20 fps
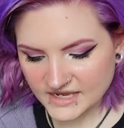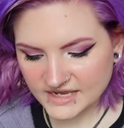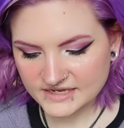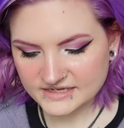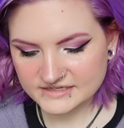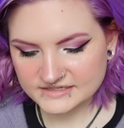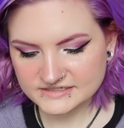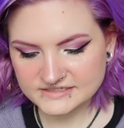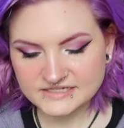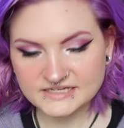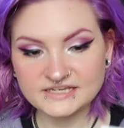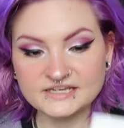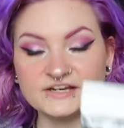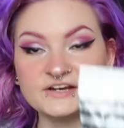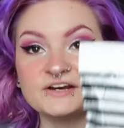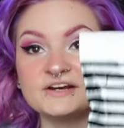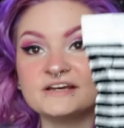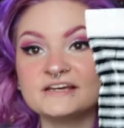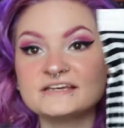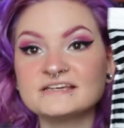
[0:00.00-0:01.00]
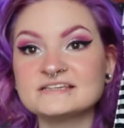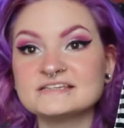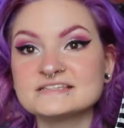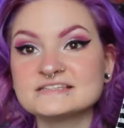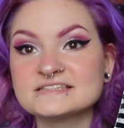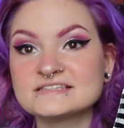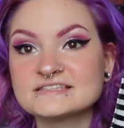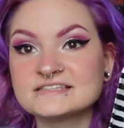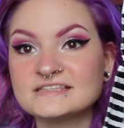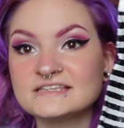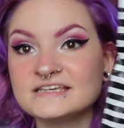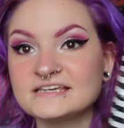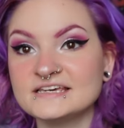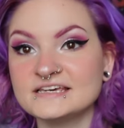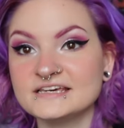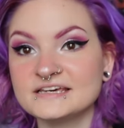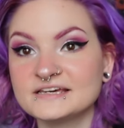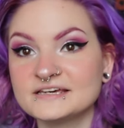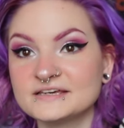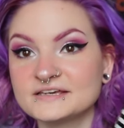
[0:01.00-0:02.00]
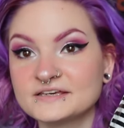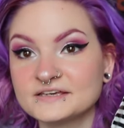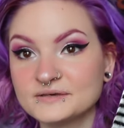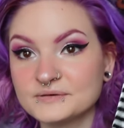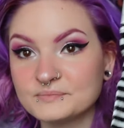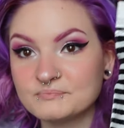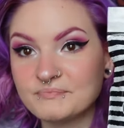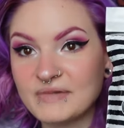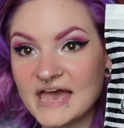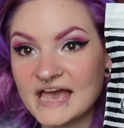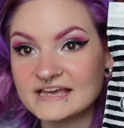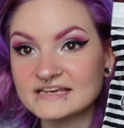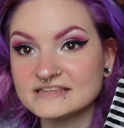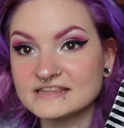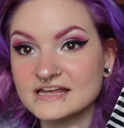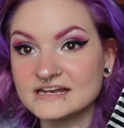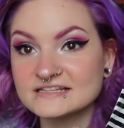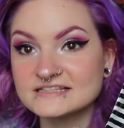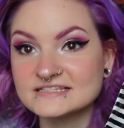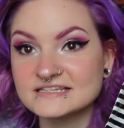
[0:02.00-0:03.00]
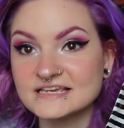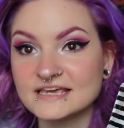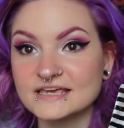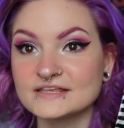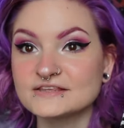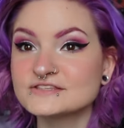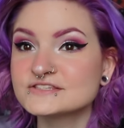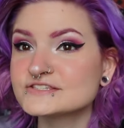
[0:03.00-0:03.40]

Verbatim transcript: And here is the baggie that it's in.